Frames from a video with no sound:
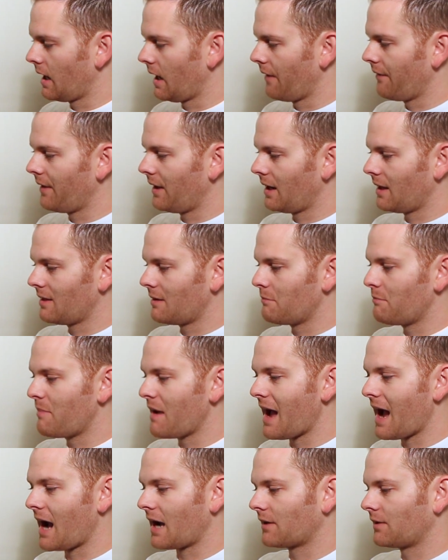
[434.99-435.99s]
and then in the
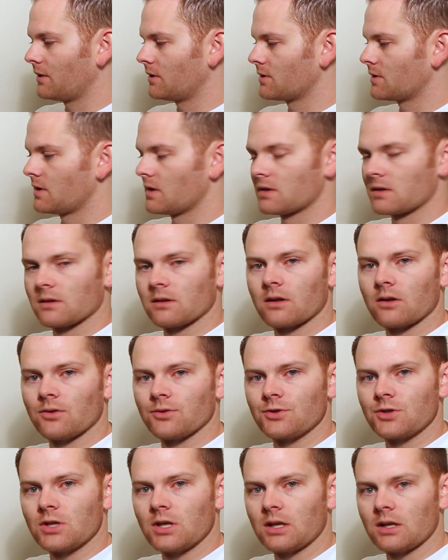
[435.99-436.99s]
back there's this
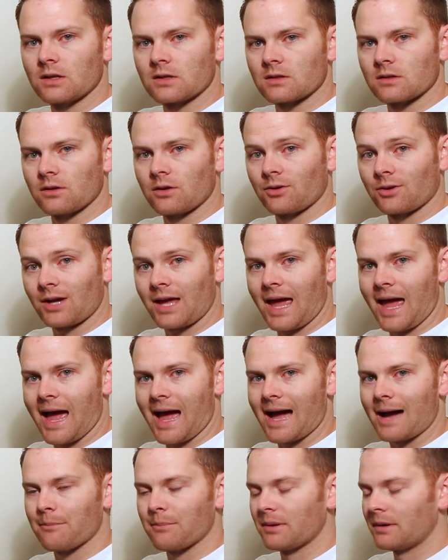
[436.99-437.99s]
little genius little
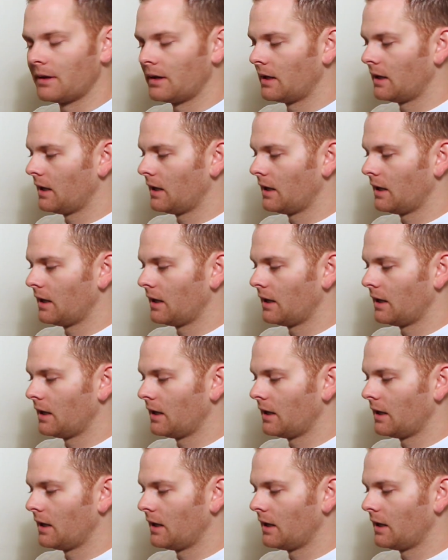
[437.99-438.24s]
cap.